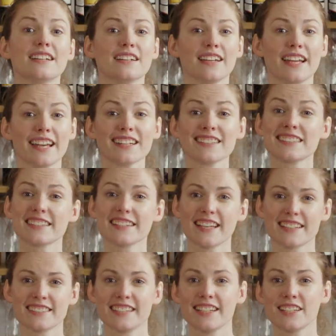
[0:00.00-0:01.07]
Next,
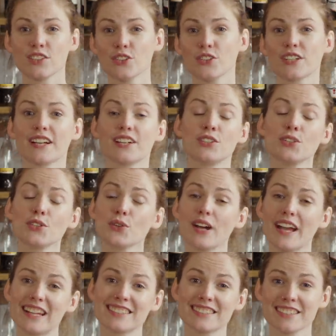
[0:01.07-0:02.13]
let's take a look at Hugo
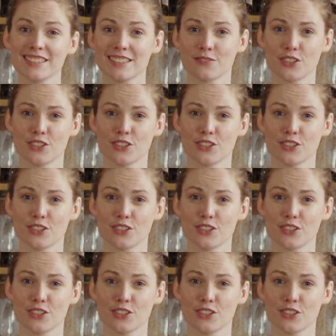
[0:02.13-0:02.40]
Ensslin's